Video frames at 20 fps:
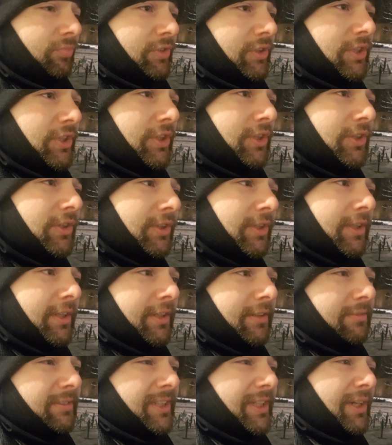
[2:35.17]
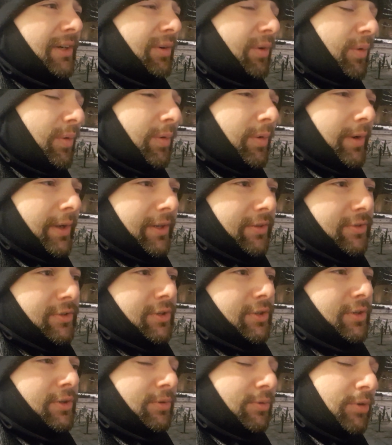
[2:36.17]
you're going
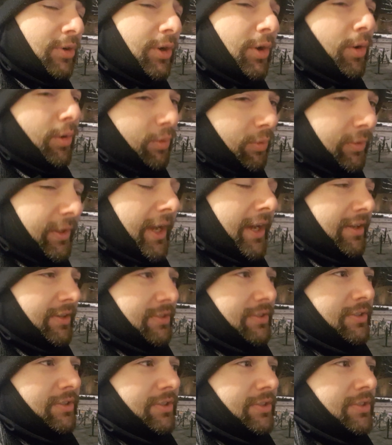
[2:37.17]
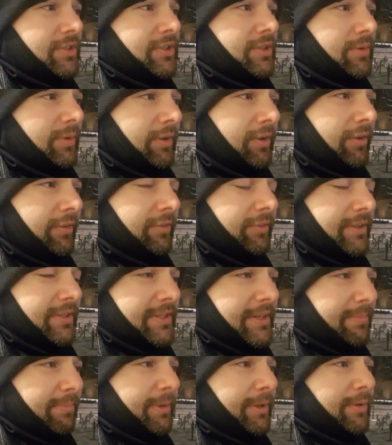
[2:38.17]
to know the answers to a lot of the
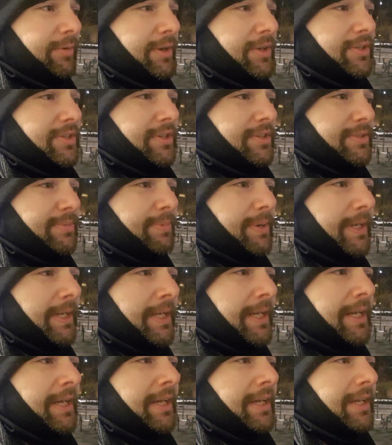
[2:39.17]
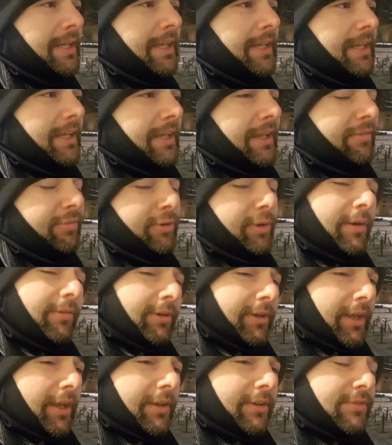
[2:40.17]
simpler questions. But if you
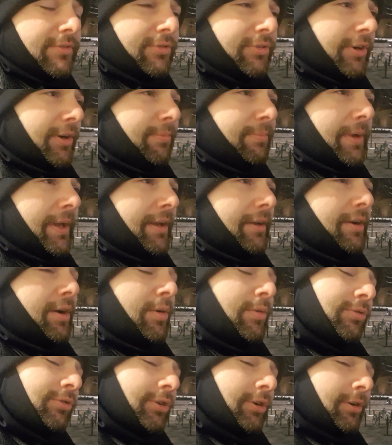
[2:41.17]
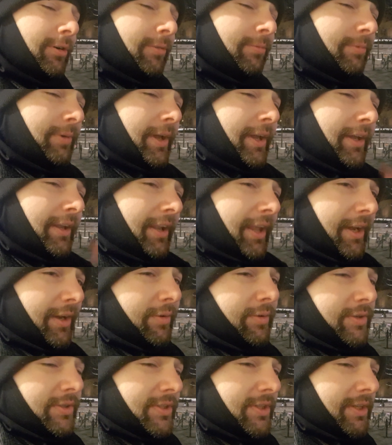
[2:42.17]
ever go from a
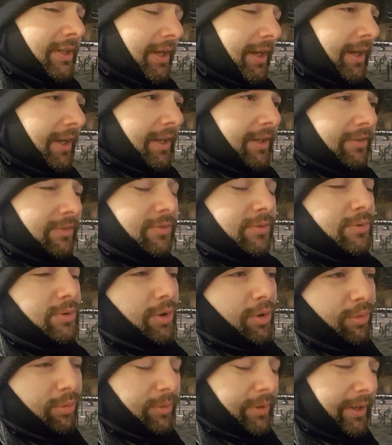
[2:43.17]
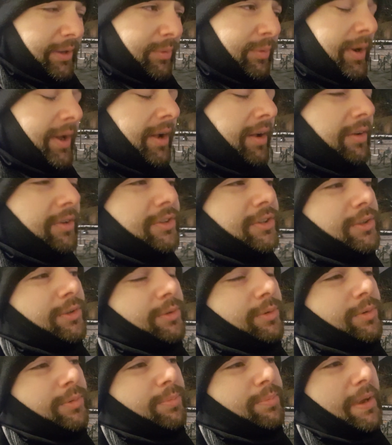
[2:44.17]
language that you know really well
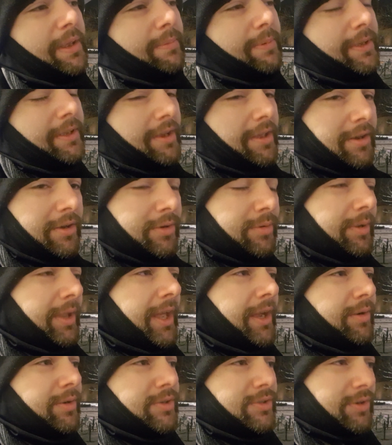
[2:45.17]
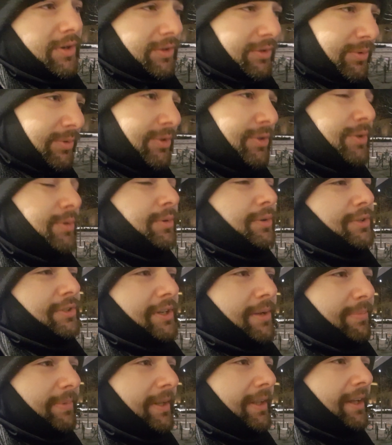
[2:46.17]
to maybe a new language or a new tool or
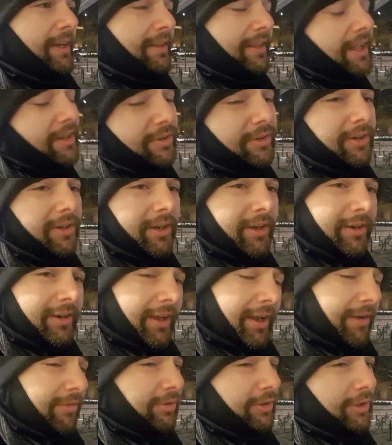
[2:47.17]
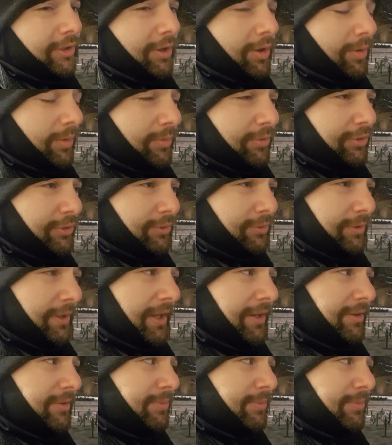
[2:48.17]
something like that, you're gonna have to go through that